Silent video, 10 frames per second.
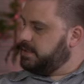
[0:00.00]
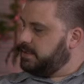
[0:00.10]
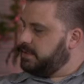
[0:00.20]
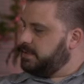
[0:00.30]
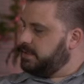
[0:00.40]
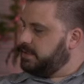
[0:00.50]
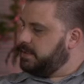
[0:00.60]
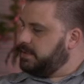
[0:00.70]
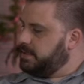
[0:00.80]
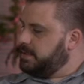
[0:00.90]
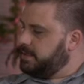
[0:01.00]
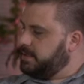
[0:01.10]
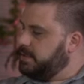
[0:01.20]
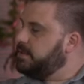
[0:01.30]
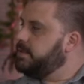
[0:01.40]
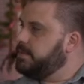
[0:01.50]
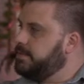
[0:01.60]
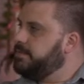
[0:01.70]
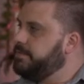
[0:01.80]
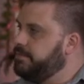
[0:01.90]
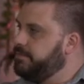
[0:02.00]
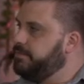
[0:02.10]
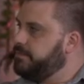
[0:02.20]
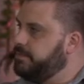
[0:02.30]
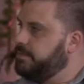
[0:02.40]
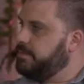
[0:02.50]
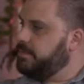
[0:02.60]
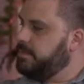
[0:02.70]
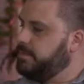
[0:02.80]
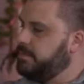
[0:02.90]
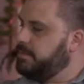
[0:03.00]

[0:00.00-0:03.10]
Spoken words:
The person shown says nothing.